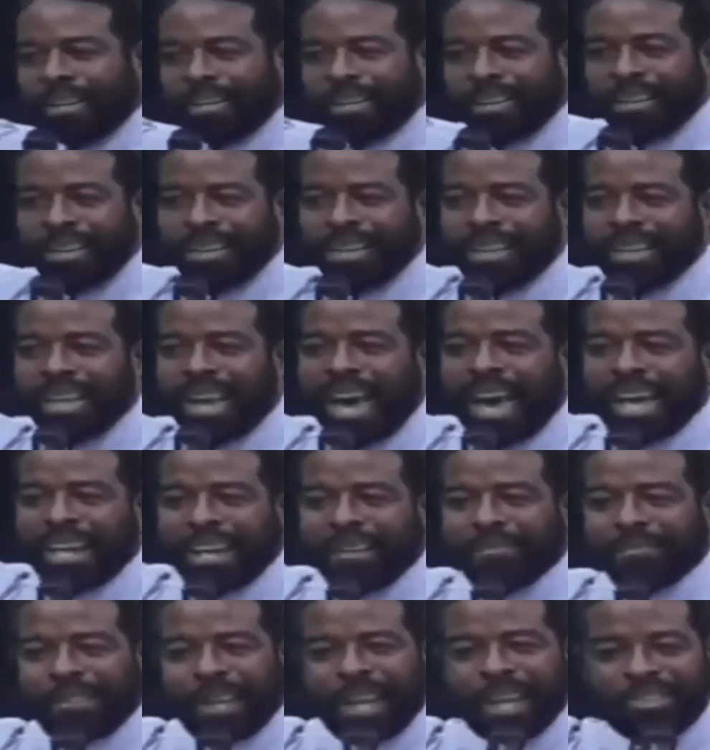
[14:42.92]
it
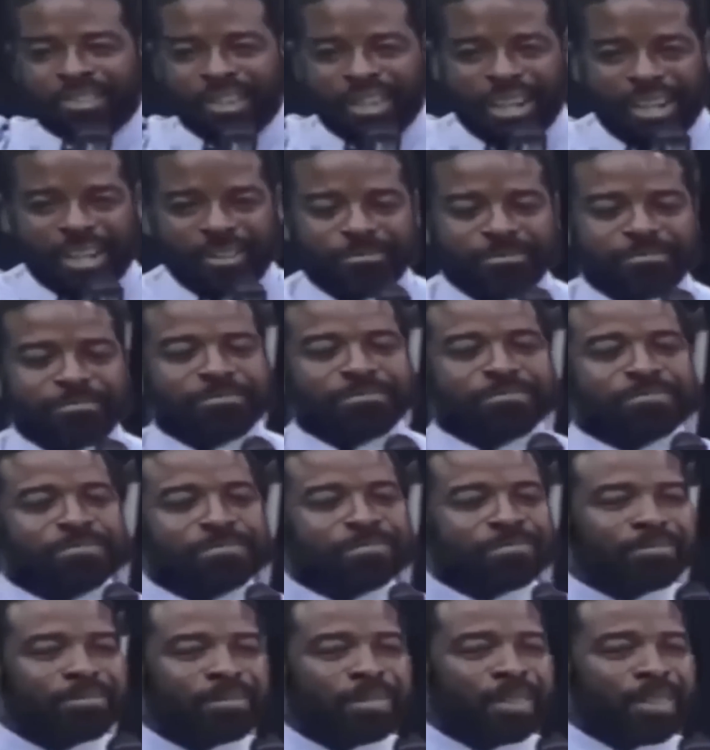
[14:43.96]
and envision it.
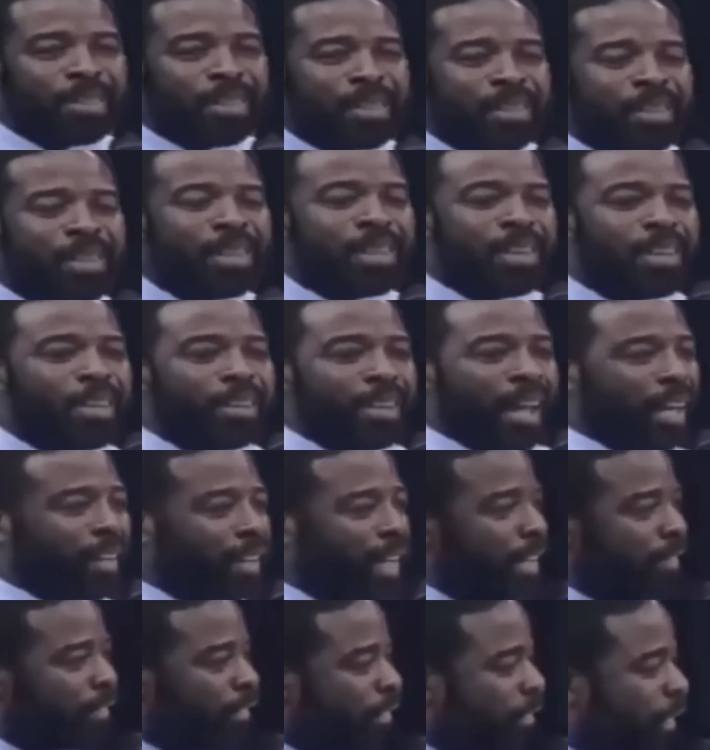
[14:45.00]

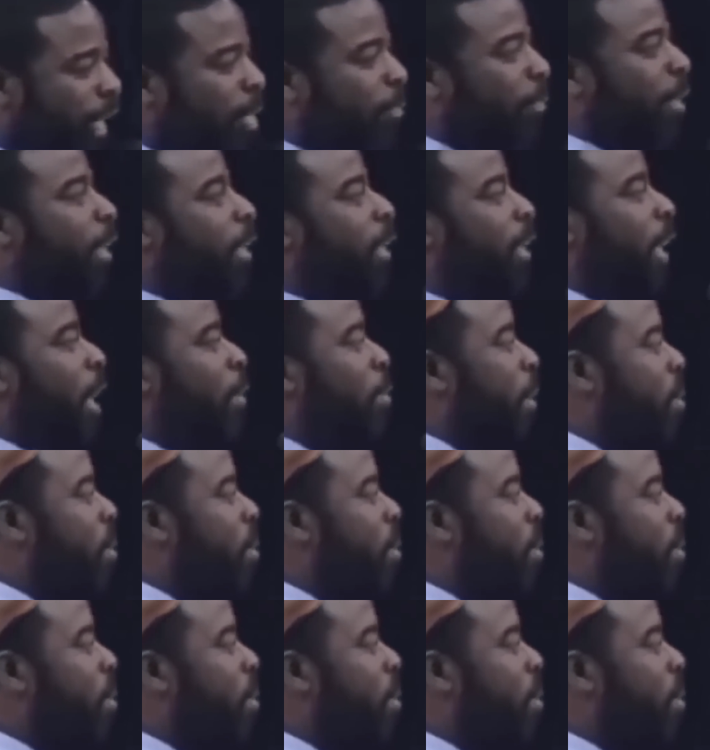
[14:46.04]
Now, ladies and gentlemen,